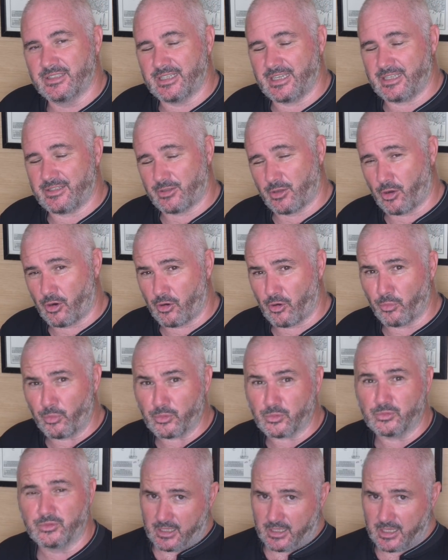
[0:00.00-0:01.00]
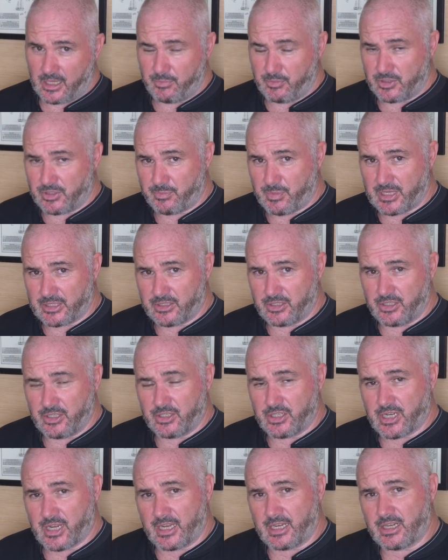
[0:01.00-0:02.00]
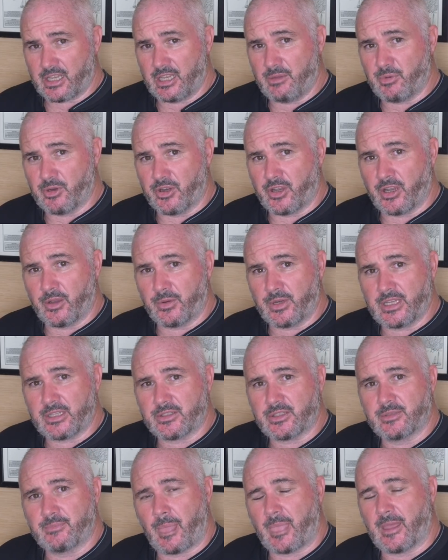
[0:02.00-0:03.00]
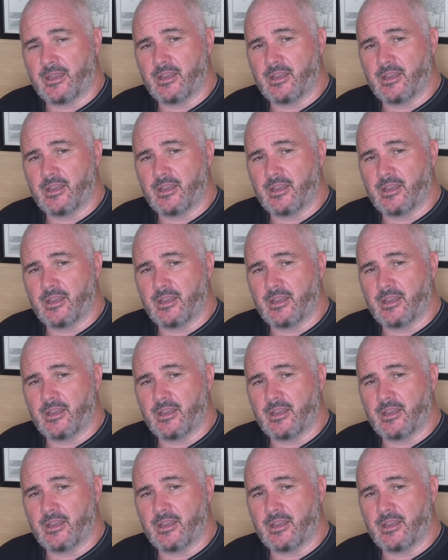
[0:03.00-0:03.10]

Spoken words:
It's horrible. Keep inspecting your chain, keep an eye on it,